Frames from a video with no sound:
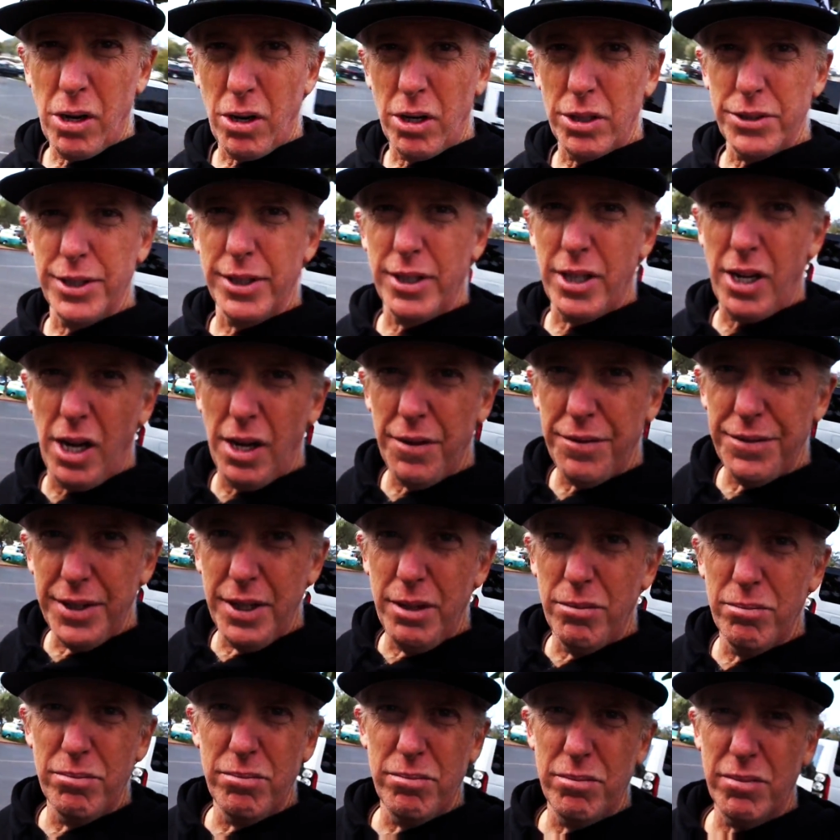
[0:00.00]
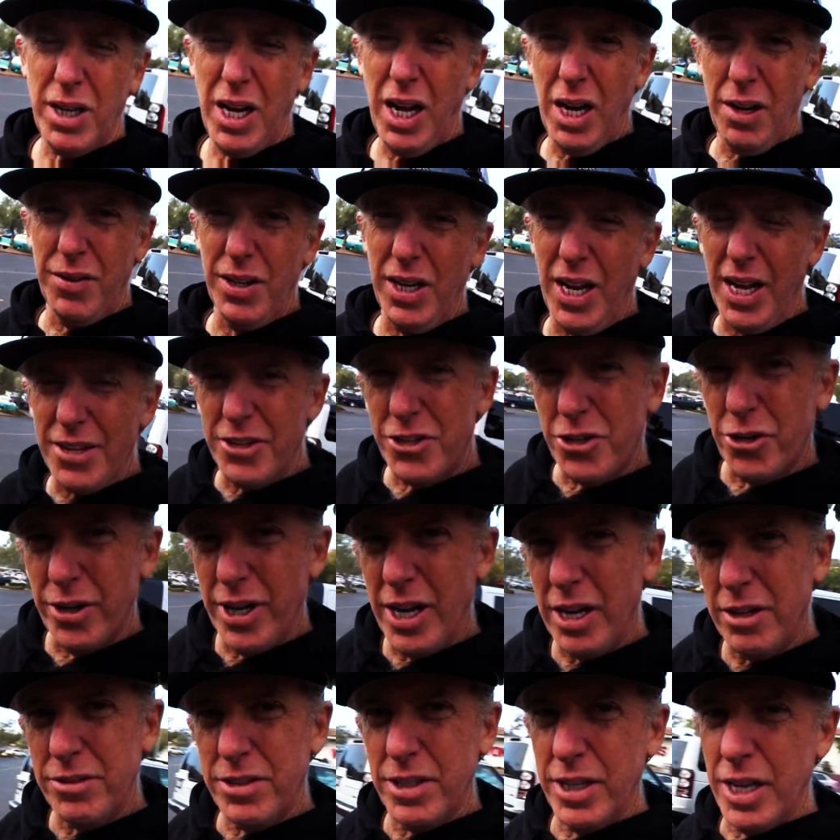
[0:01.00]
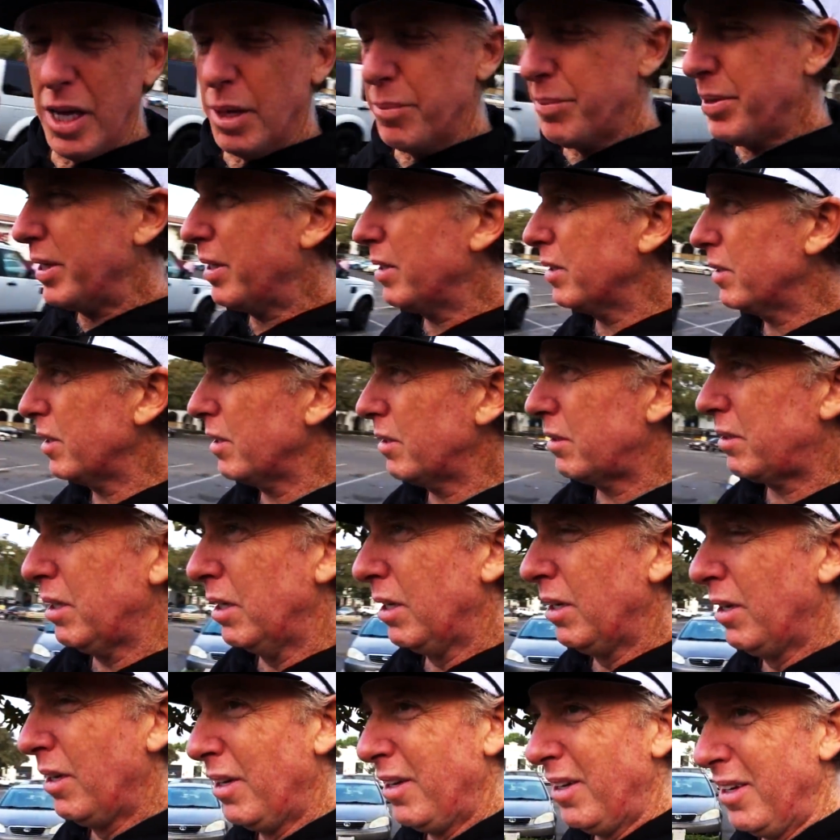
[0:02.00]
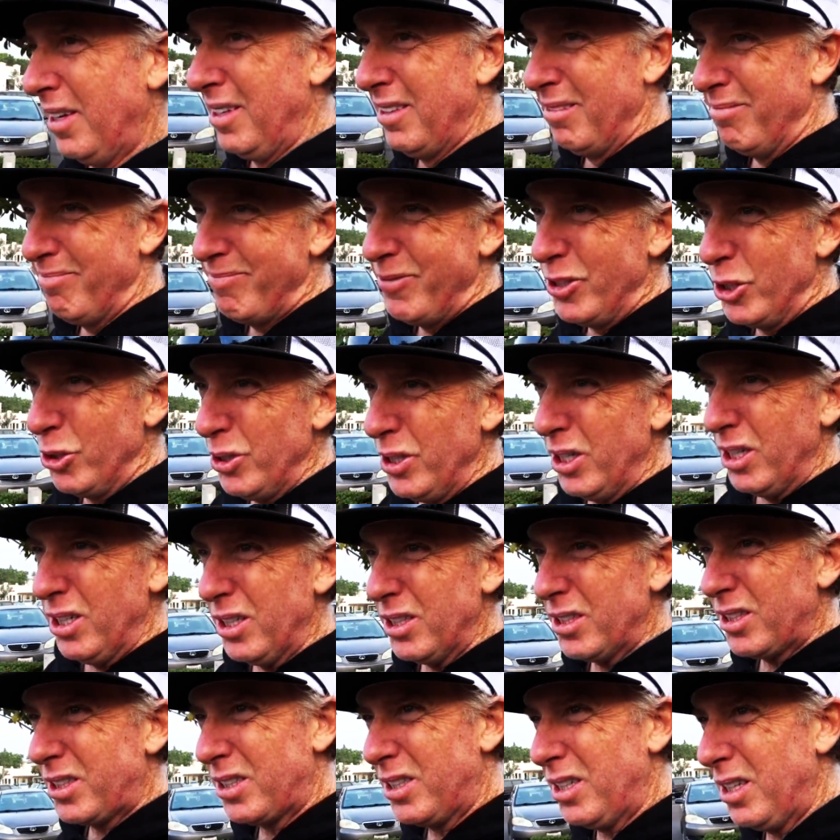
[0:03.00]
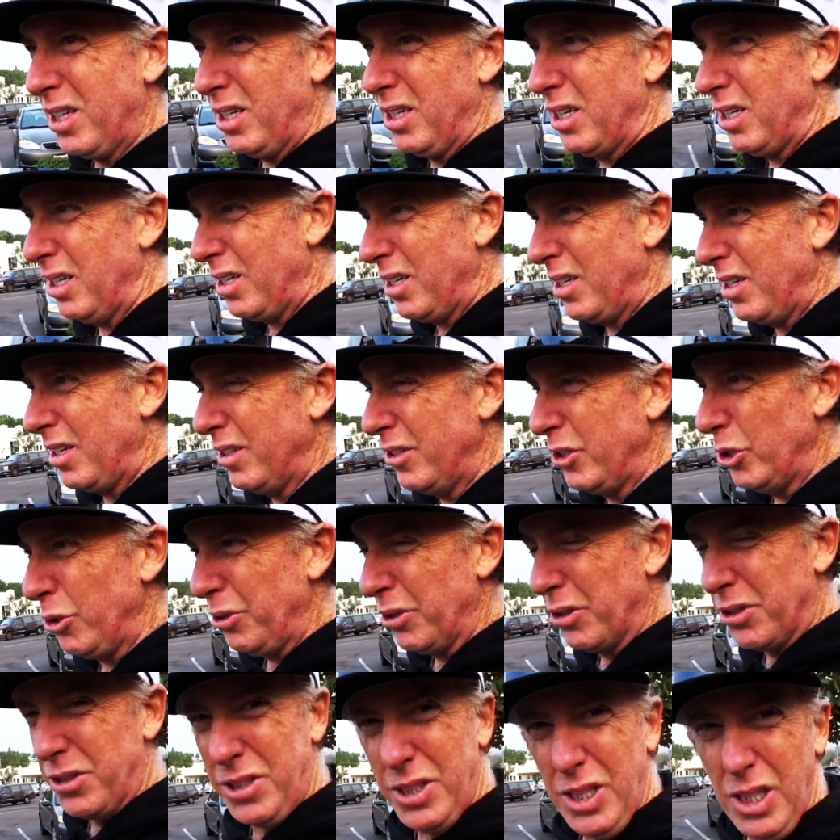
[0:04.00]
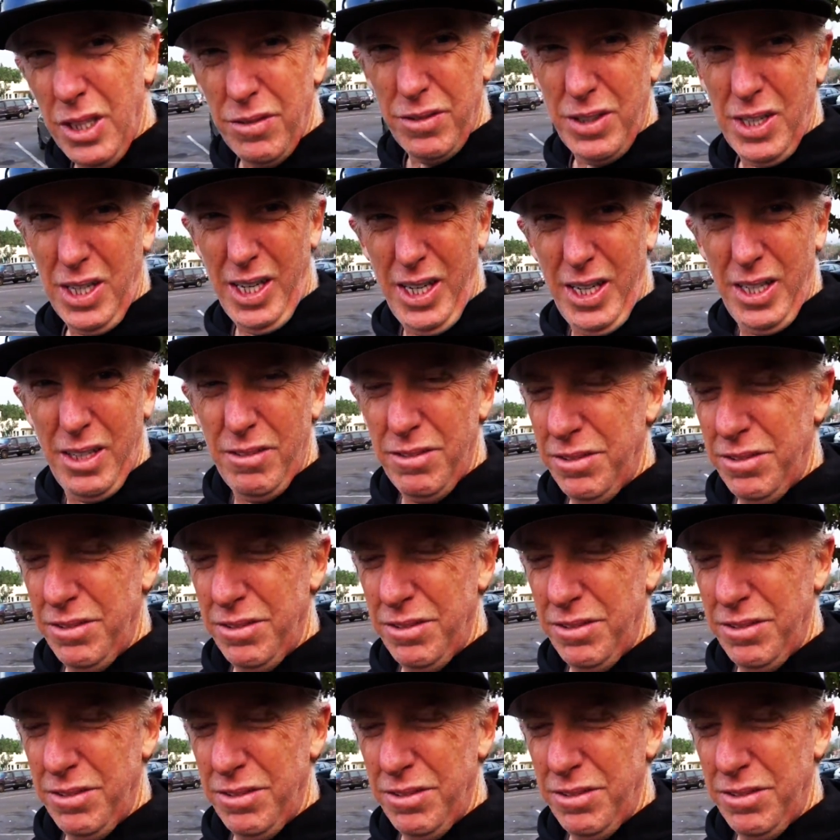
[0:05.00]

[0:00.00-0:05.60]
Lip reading: Cars and Coffee. Kind of a light turnout today because it's New Year's Eve kind